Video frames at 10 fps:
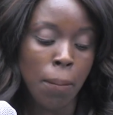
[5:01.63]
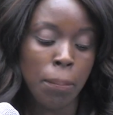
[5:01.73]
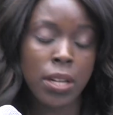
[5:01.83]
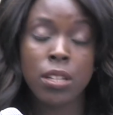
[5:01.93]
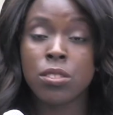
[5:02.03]

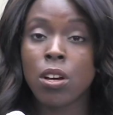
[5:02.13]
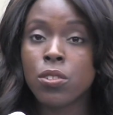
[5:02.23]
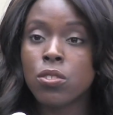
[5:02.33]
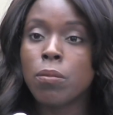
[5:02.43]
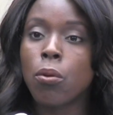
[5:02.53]
But it is
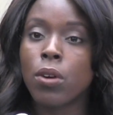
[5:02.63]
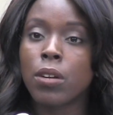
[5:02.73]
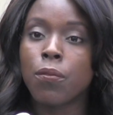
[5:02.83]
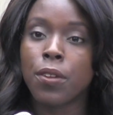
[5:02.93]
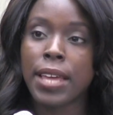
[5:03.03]
also
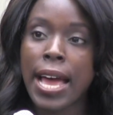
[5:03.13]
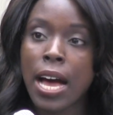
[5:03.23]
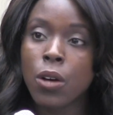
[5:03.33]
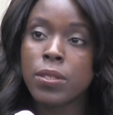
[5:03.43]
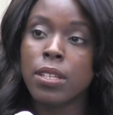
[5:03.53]
important for the
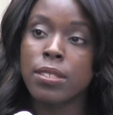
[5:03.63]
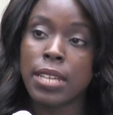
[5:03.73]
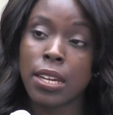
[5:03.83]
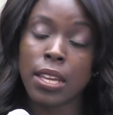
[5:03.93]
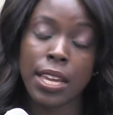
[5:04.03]
House, Senate,